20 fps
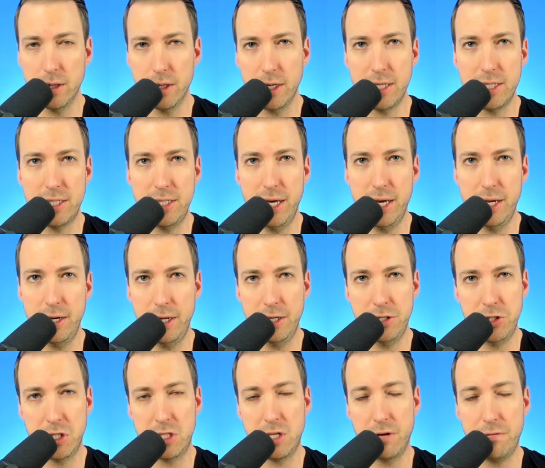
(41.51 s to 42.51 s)
LinkedIn in
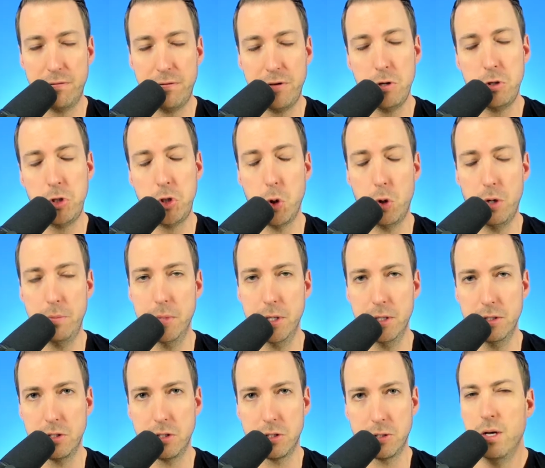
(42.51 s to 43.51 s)
just a few short
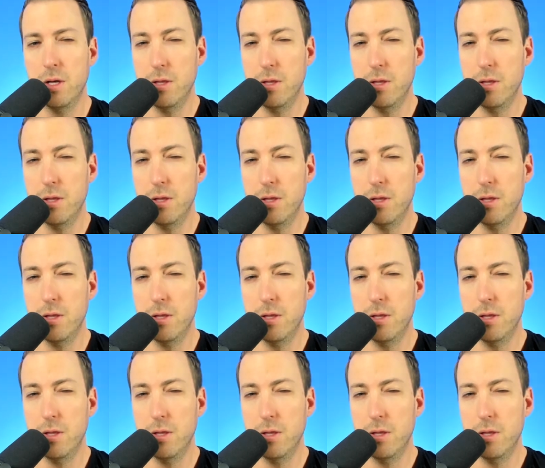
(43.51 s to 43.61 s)
months.